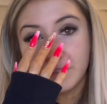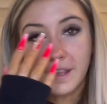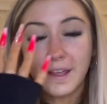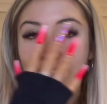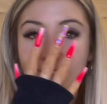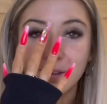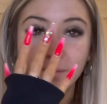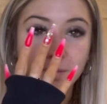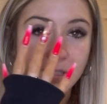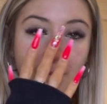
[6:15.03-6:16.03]
get into
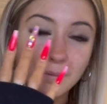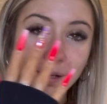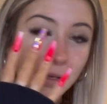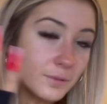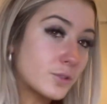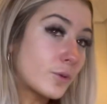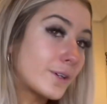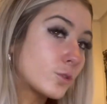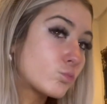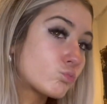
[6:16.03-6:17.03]
the summer makeup tutorial.